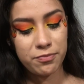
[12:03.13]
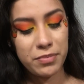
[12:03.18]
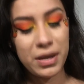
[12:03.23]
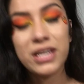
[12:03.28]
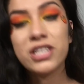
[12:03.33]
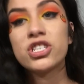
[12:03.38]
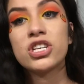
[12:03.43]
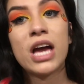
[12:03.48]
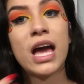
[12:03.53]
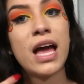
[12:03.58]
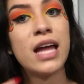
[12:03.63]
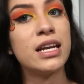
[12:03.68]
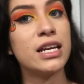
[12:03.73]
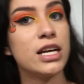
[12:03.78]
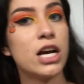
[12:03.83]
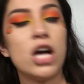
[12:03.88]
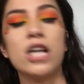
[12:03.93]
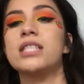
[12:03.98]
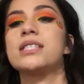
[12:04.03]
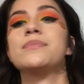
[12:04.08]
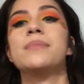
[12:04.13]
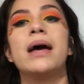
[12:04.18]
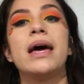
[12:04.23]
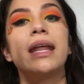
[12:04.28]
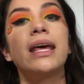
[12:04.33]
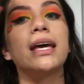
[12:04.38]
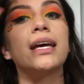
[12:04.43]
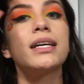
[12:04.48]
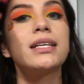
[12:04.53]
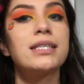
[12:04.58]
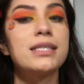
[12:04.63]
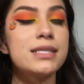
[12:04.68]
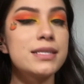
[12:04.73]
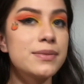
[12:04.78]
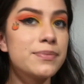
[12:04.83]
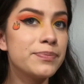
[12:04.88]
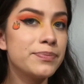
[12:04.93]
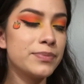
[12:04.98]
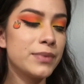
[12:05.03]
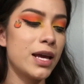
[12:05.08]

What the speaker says: by Shani Cosmetics.